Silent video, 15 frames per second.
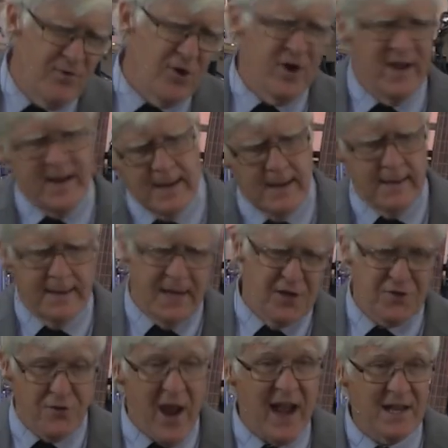very uh,
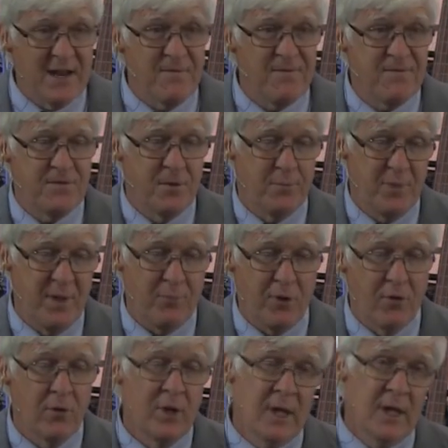attractive to
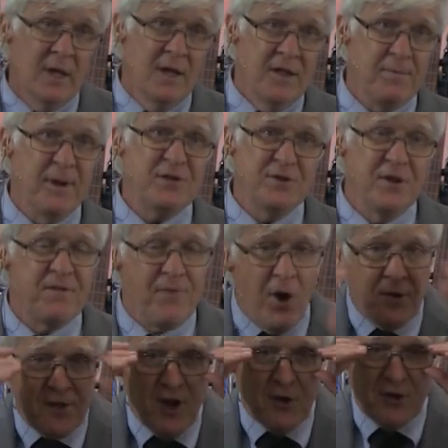people, especially as
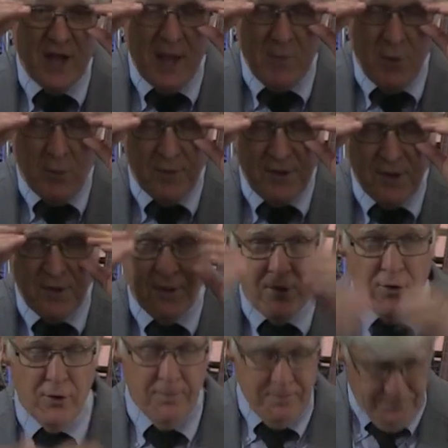far as entertainment was
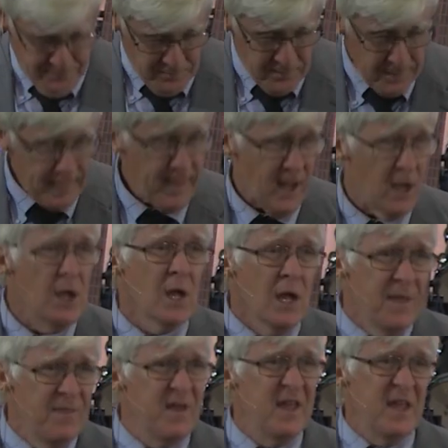concerned.
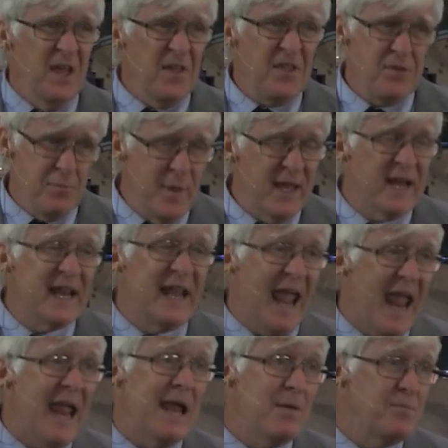The Isthmian
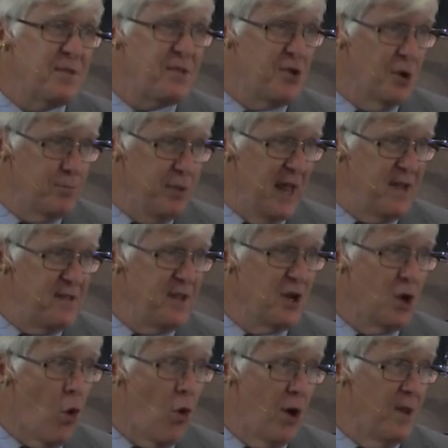Games took place
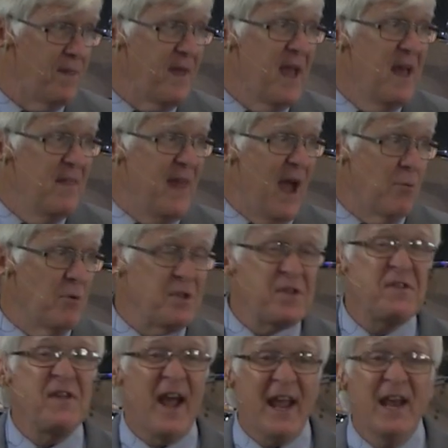in Corinth. That was
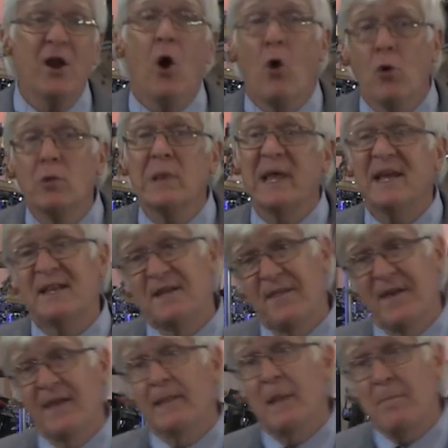second only to
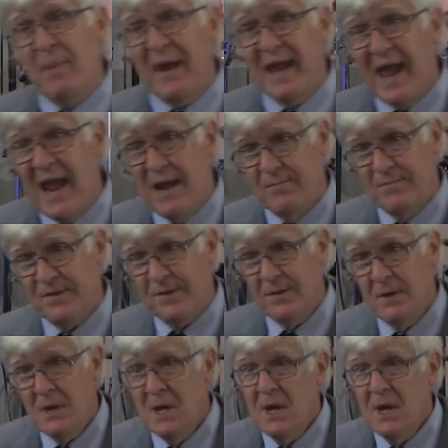the Olympic Games.